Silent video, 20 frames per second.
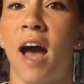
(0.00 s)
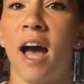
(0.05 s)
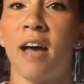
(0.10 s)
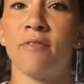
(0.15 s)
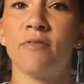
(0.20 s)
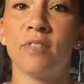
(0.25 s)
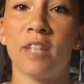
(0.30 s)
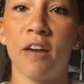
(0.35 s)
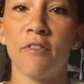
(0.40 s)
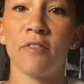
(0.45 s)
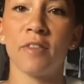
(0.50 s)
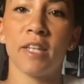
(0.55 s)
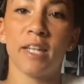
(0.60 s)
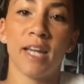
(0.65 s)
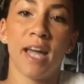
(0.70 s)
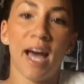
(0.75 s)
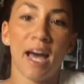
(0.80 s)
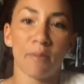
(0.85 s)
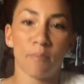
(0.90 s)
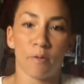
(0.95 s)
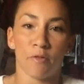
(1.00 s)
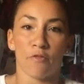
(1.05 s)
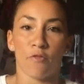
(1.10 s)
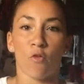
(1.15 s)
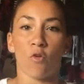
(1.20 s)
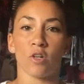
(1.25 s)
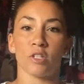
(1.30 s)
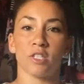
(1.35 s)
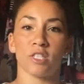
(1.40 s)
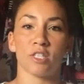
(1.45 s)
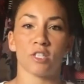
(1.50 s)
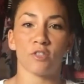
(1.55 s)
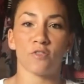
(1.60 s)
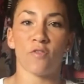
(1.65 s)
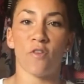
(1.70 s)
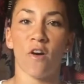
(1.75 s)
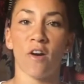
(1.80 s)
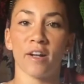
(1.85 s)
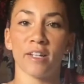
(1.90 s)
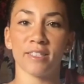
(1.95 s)
I've definitely had before, just as
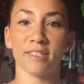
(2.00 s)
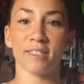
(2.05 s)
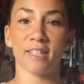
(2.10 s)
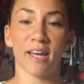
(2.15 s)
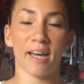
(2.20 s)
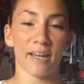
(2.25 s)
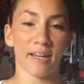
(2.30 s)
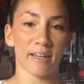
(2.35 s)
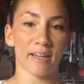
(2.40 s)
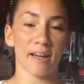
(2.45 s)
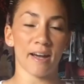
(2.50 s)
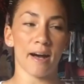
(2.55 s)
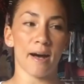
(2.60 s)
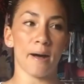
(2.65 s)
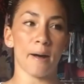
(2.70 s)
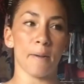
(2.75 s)
far as like,